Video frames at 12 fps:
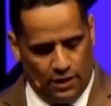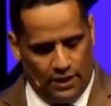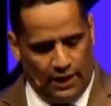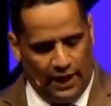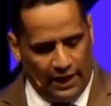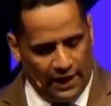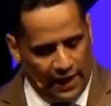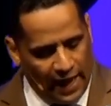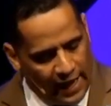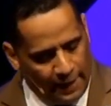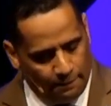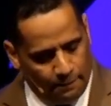and a
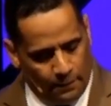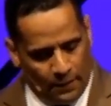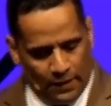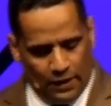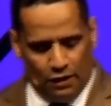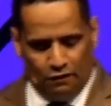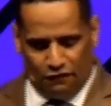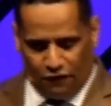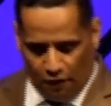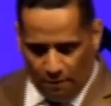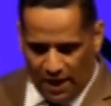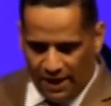light for
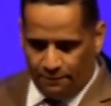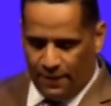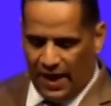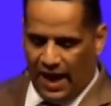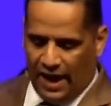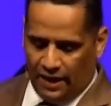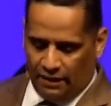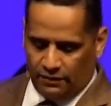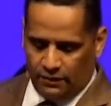my path.